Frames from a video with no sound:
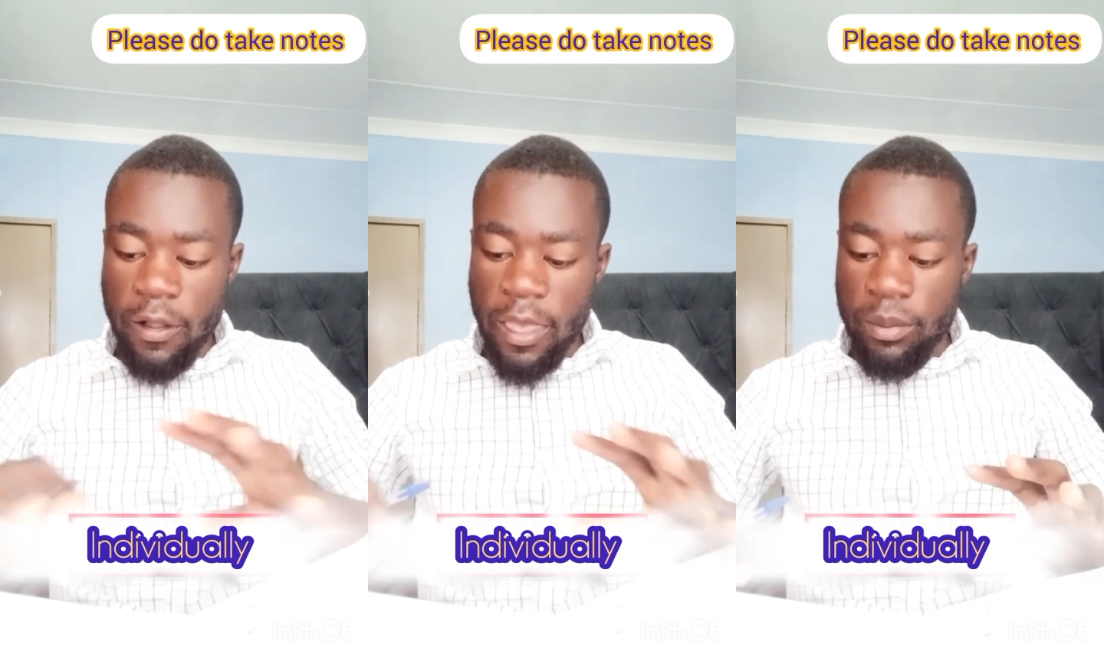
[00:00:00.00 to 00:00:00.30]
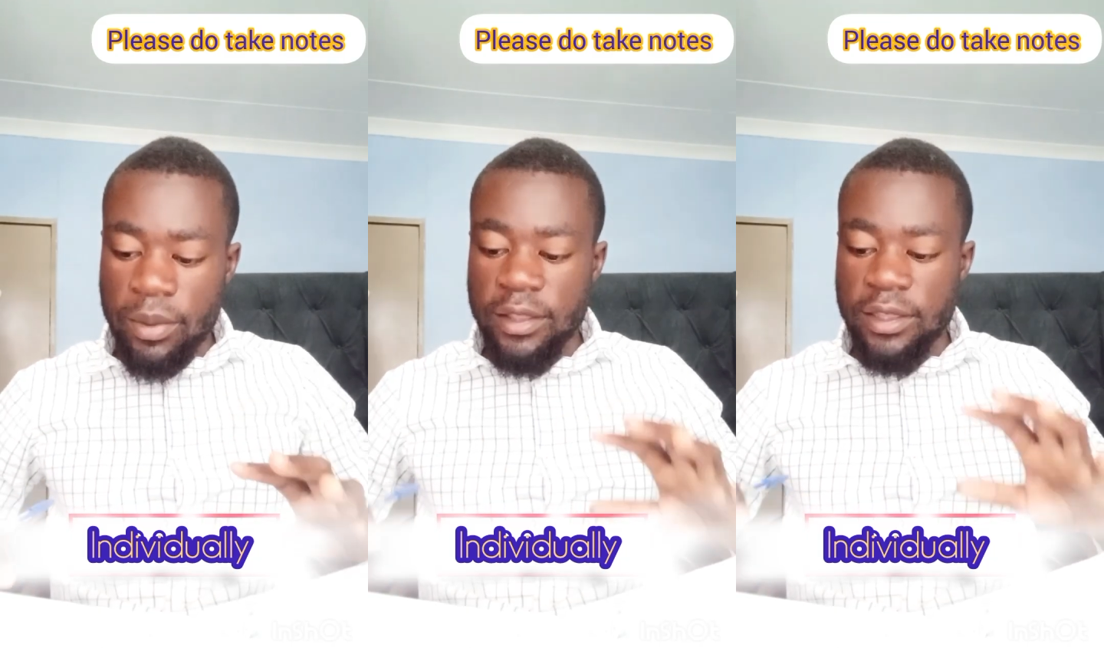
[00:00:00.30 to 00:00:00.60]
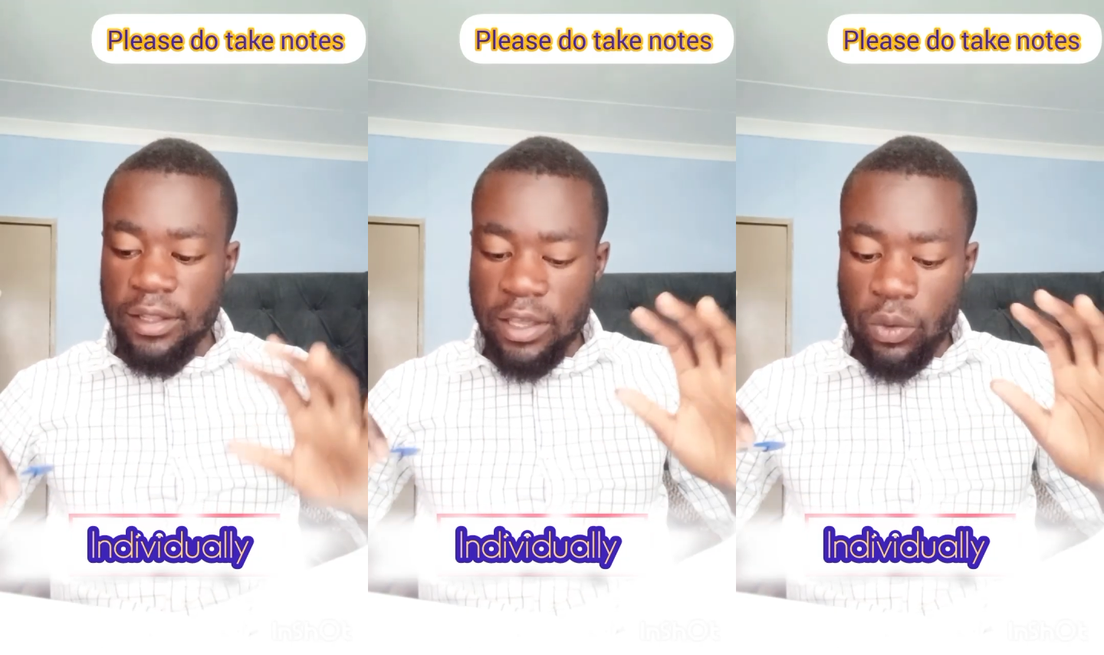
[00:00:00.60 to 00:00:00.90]
But
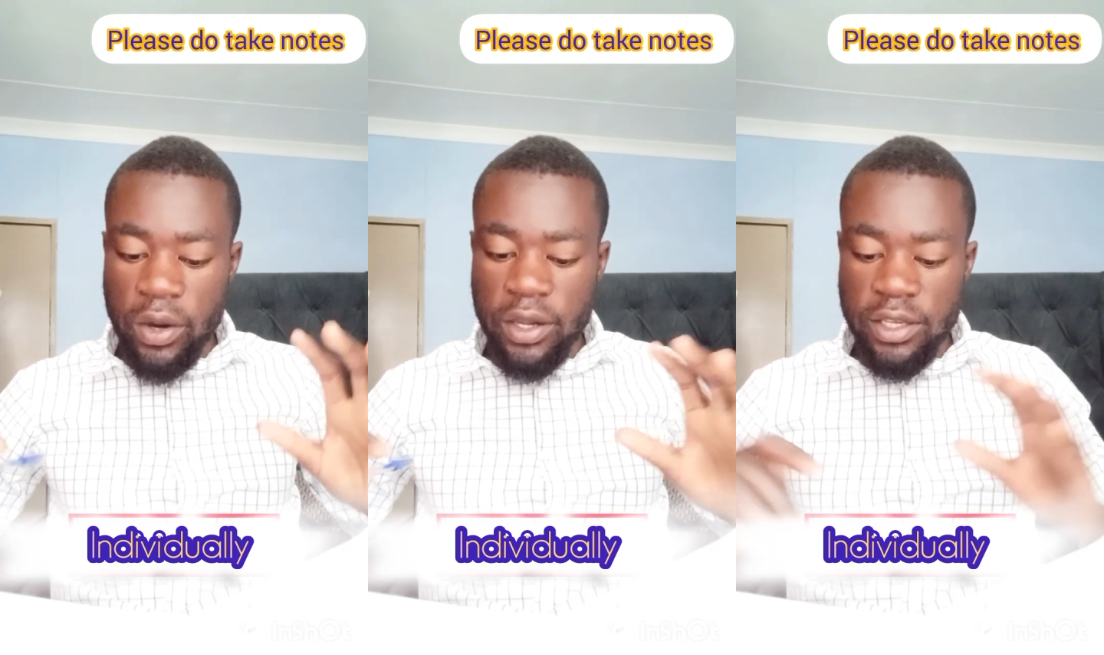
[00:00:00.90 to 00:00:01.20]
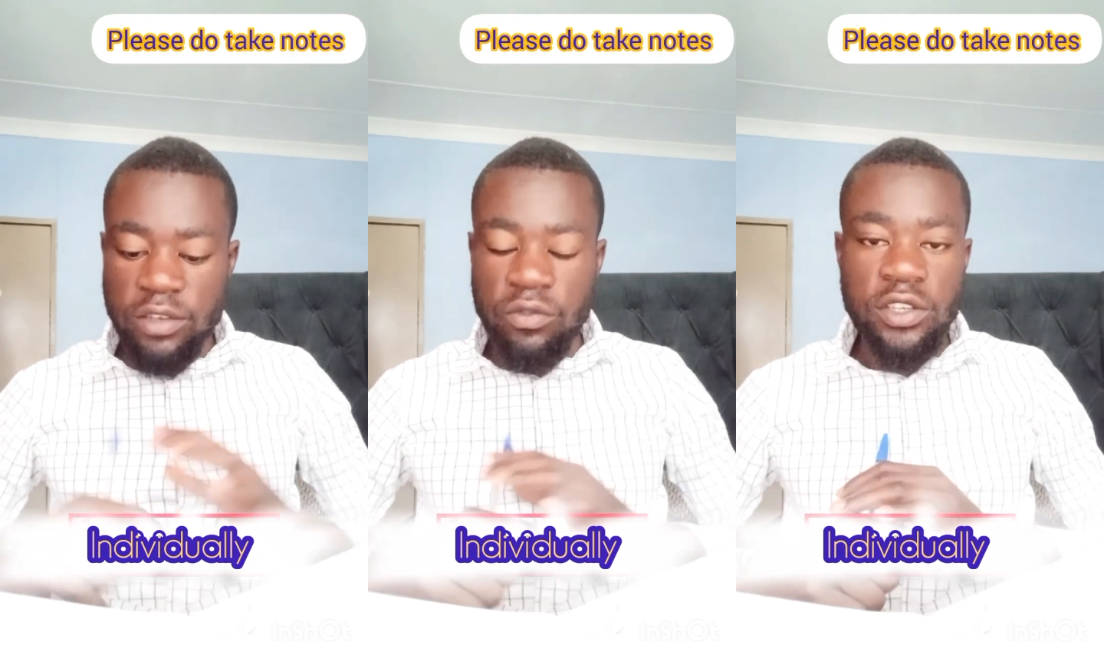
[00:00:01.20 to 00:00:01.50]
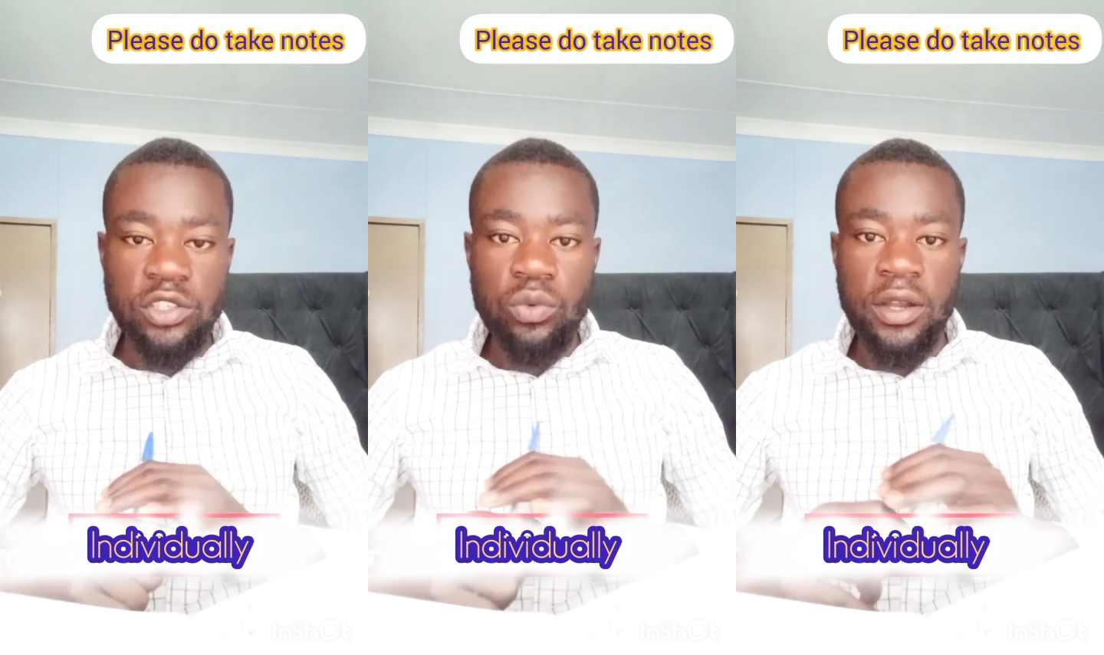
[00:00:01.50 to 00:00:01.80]
they work
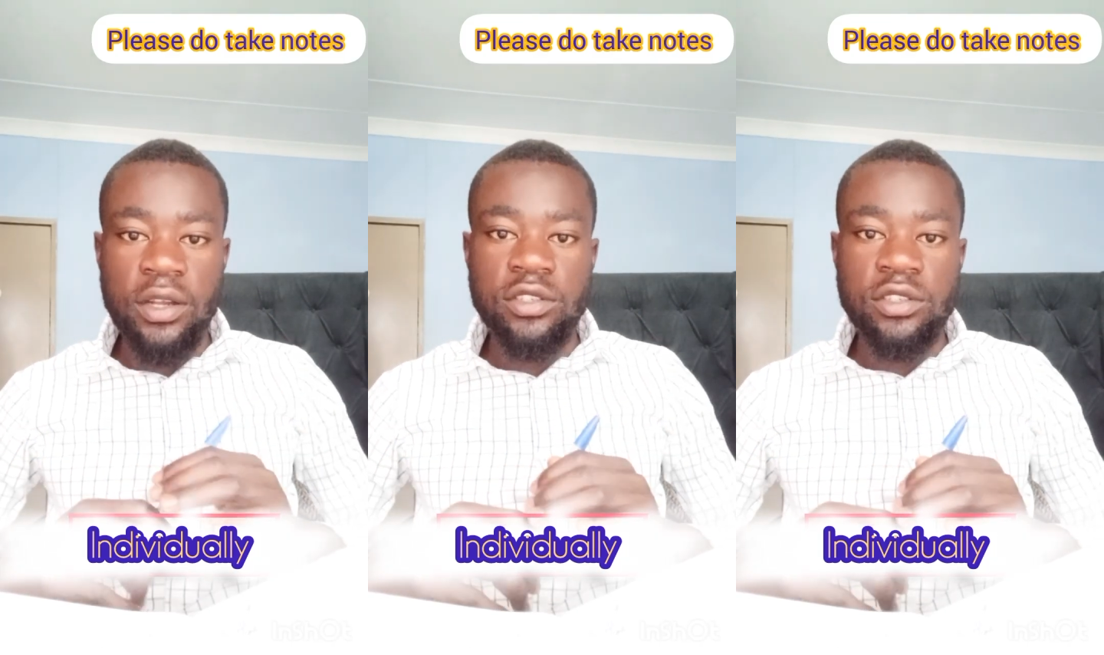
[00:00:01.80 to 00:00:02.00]
individually.